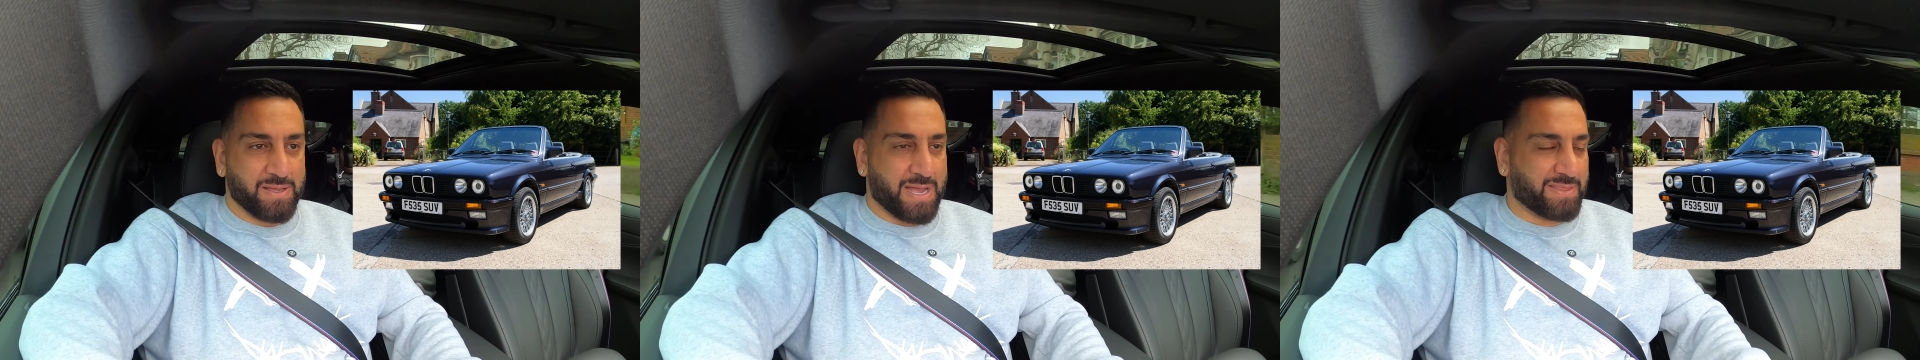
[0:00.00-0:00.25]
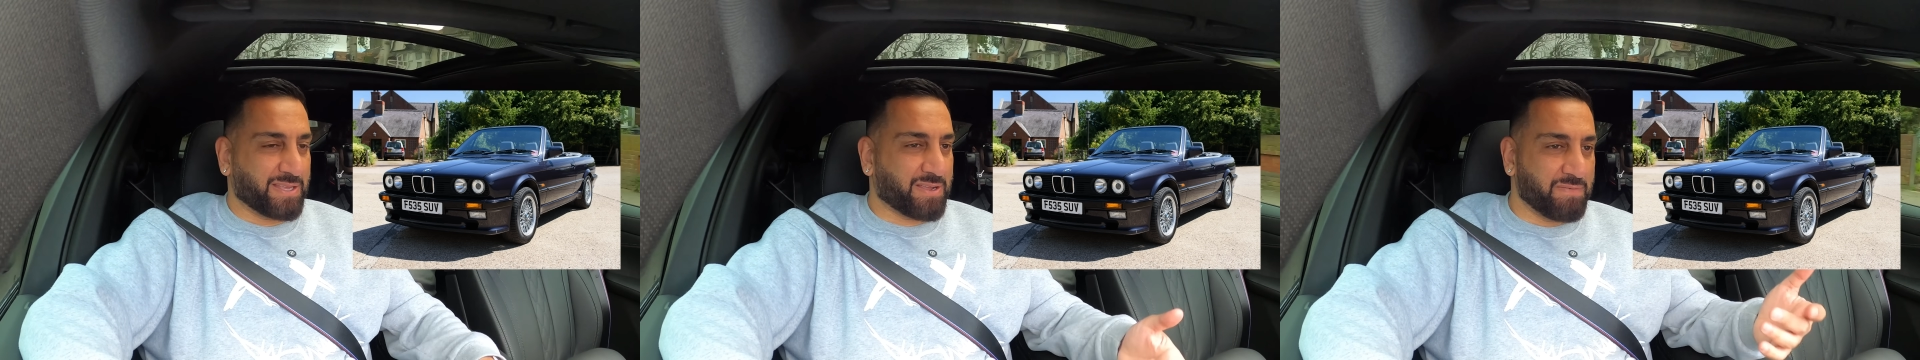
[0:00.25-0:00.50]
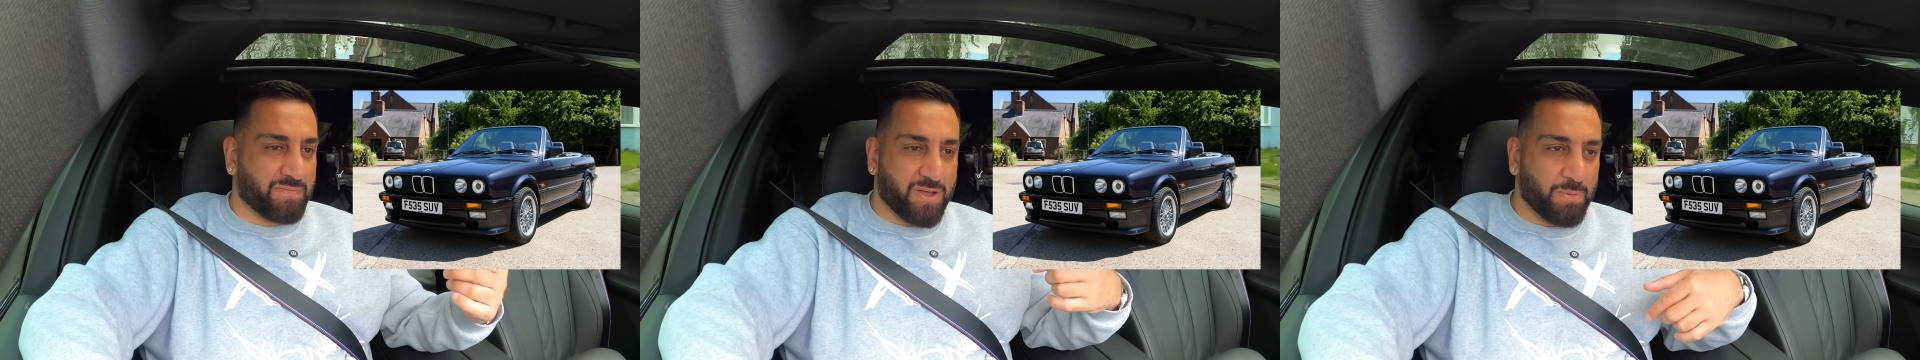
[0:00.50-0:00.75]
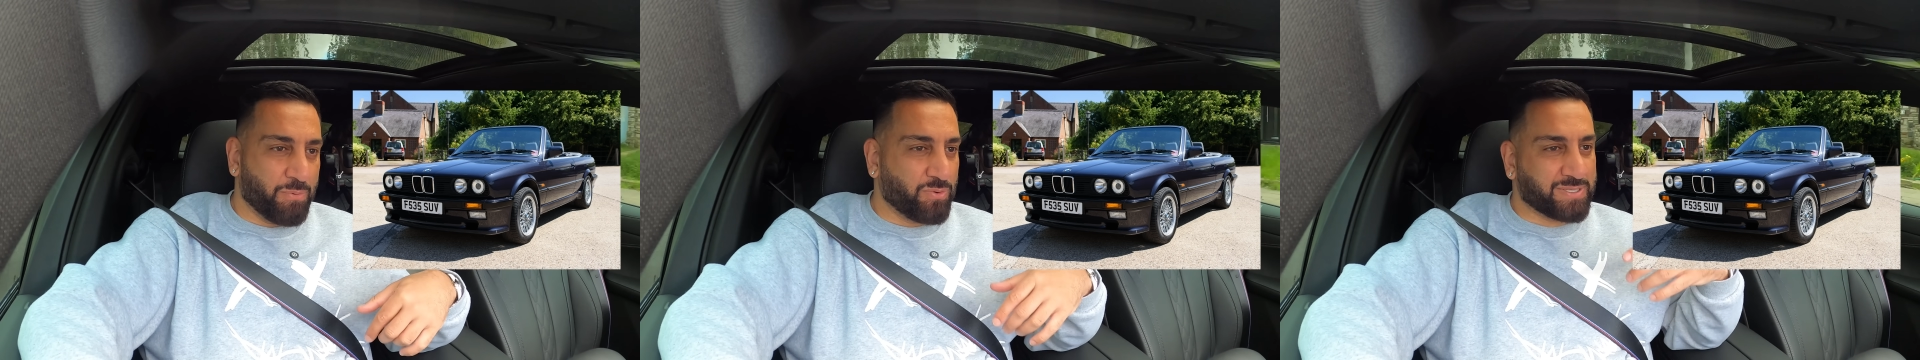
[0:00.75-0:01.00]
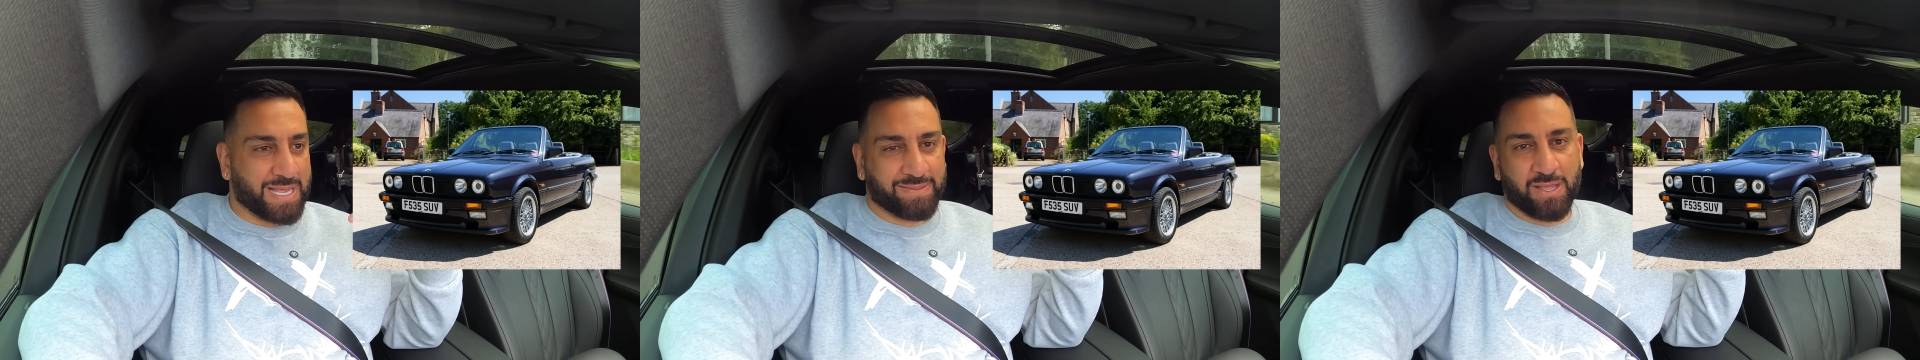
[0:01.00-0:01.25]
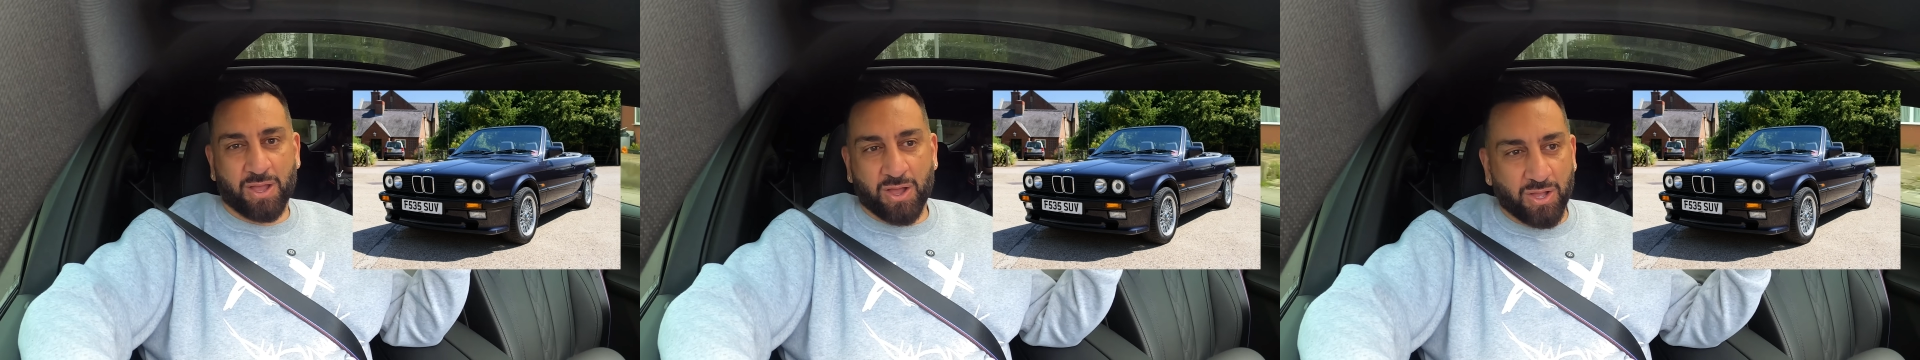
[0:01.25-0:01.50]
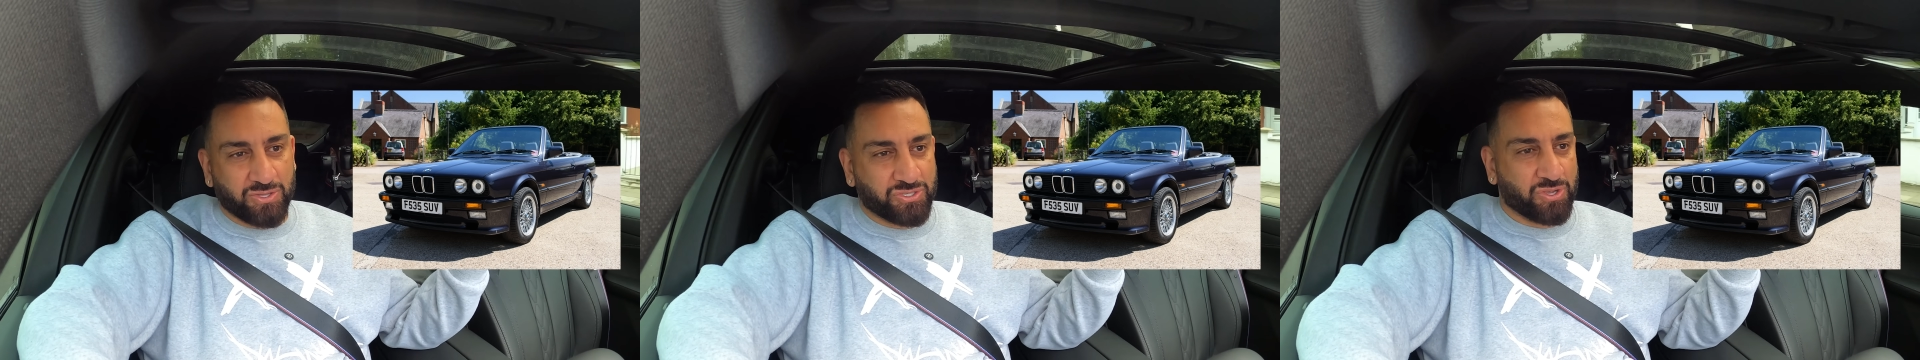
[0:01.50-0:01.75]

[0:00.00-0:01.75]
I had the convertibles, I had the hard